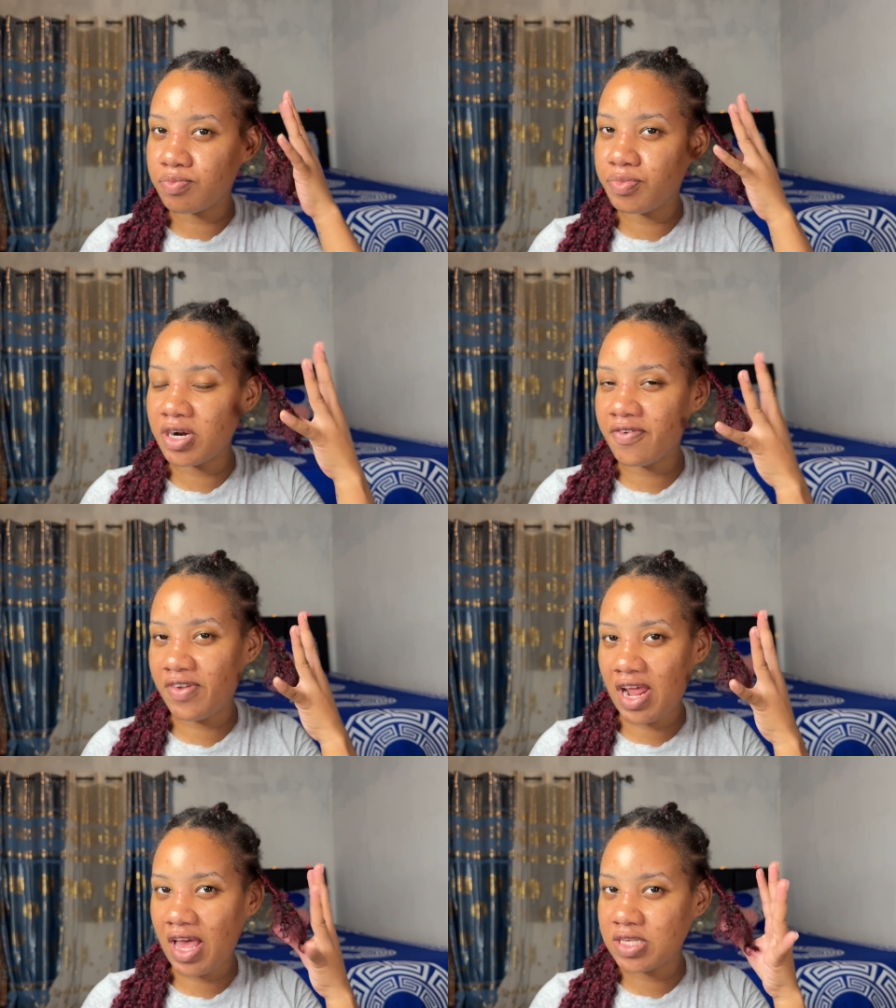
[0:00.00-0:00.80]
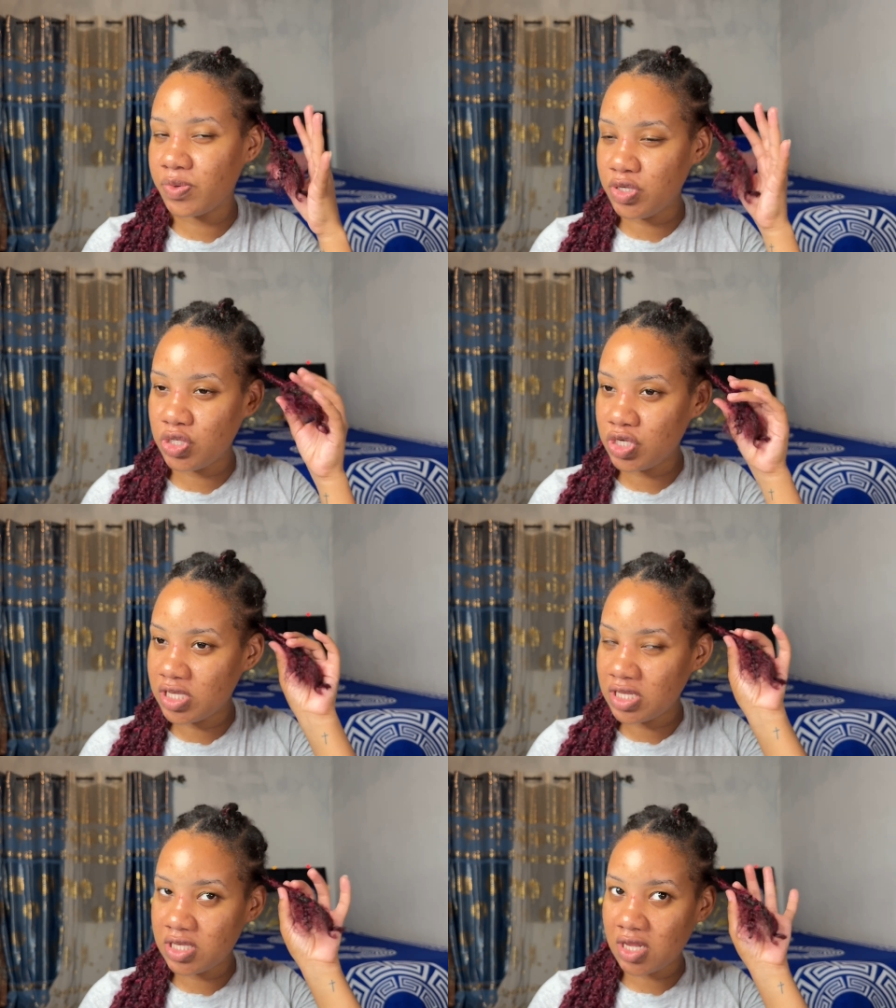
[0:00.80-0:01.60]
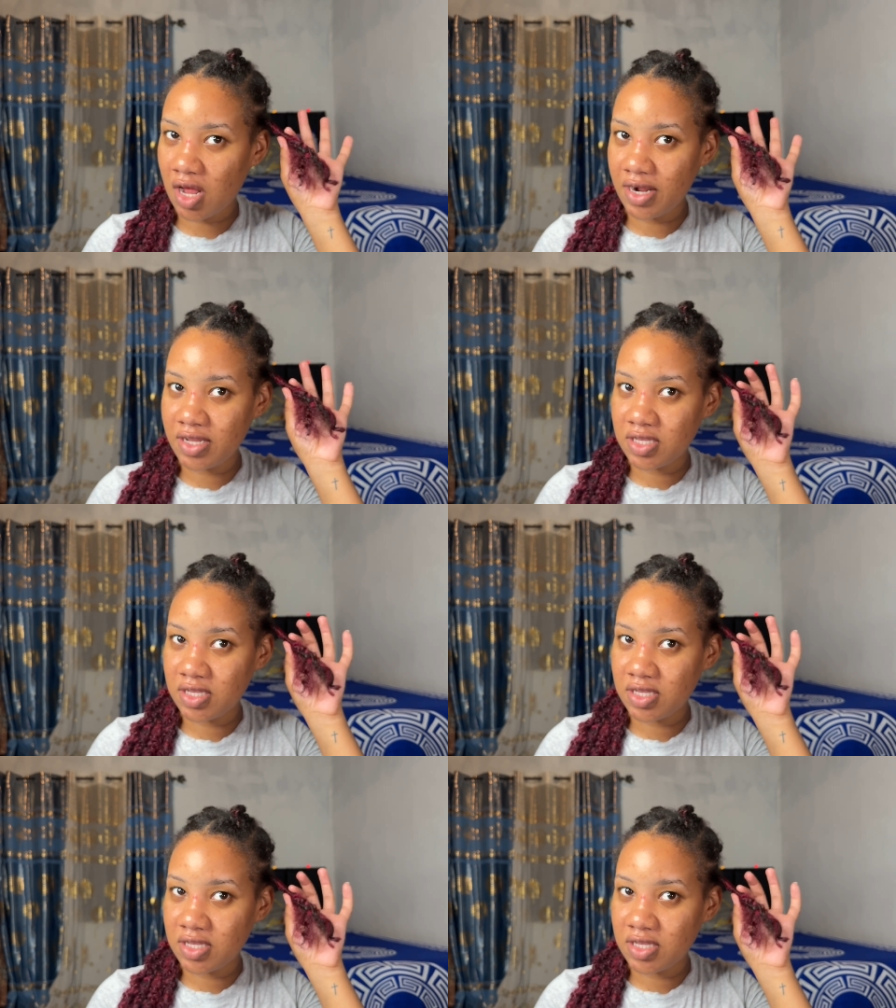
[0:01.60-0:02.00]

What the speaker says: butterfly locks when you just install it.